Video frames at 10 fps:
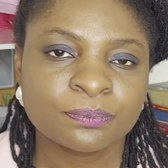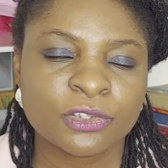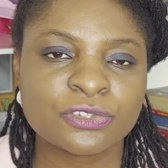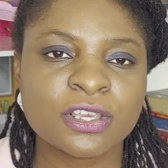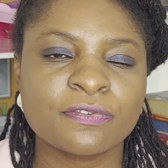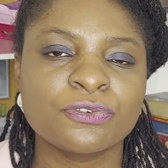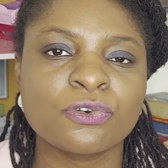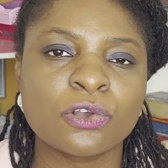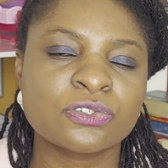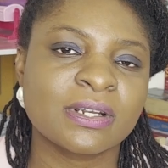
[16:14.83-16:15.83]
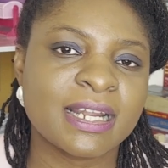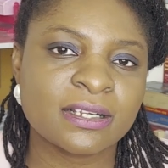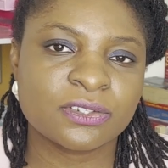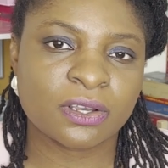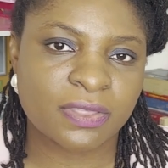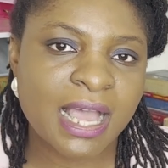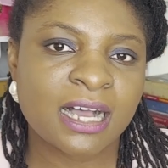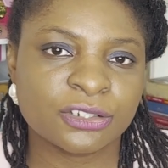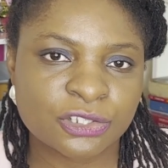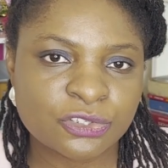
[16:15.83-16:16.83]
so if you also let the other
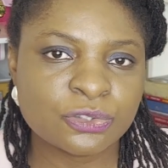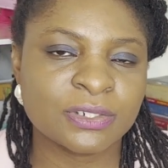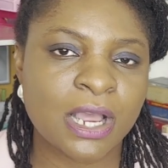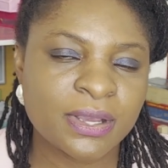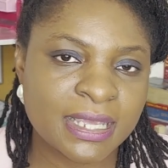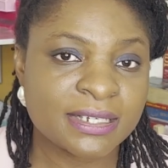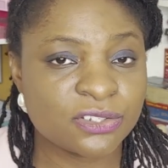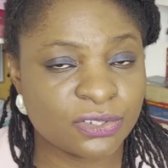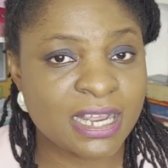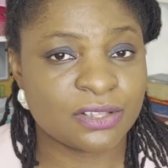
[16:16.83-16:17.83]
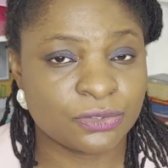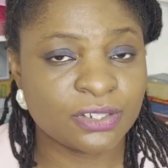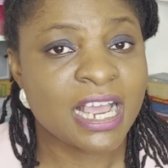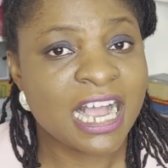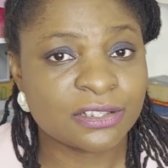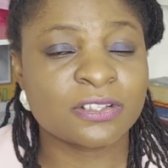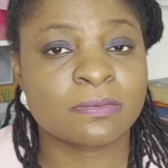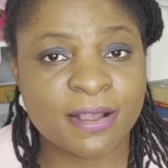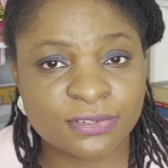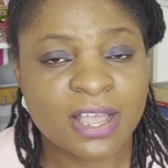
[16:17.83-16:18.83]
adults know that, okay, the other adults
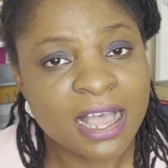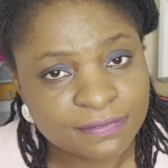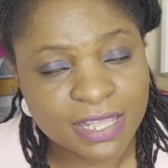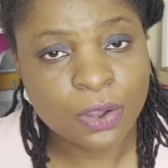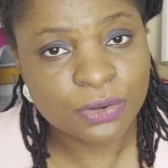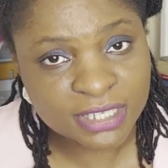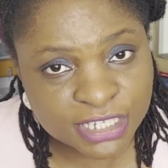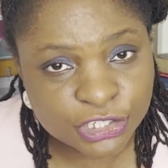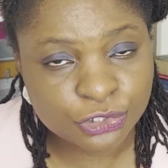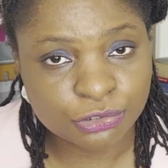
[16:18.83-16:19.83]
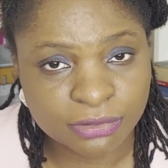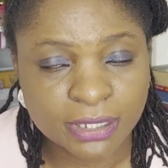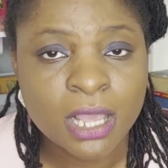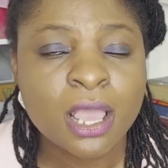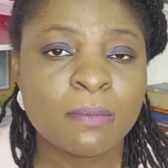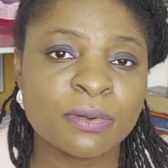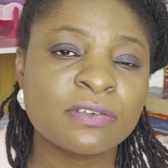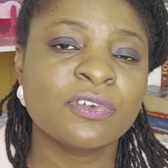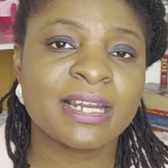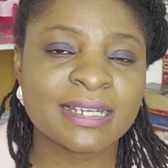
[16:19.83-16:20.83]
may also have their own key children, but
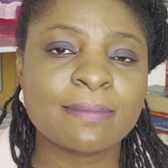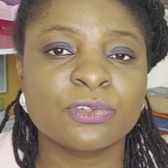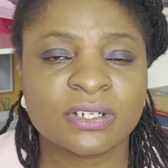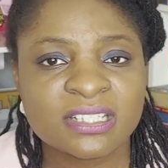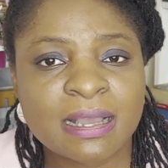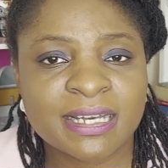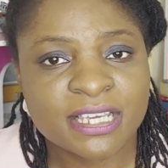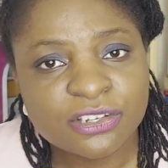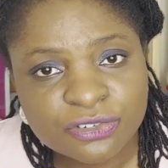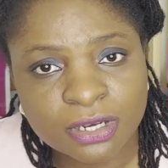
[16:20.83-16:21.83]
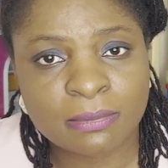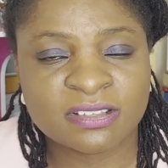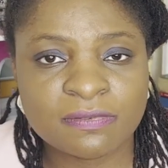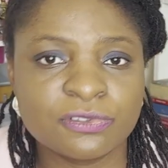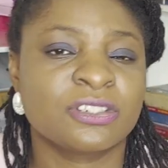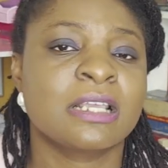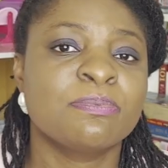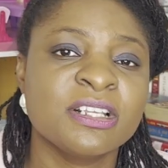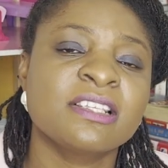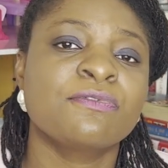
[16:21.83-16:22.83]
if you let them know these are the key children I'm observing today,
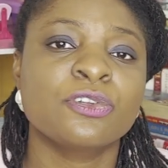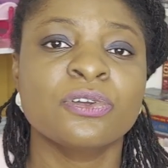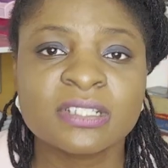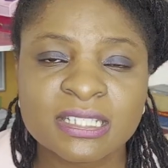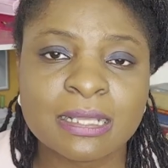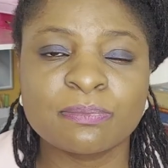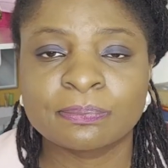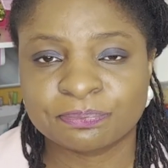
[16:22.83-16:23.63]
please, if you notice them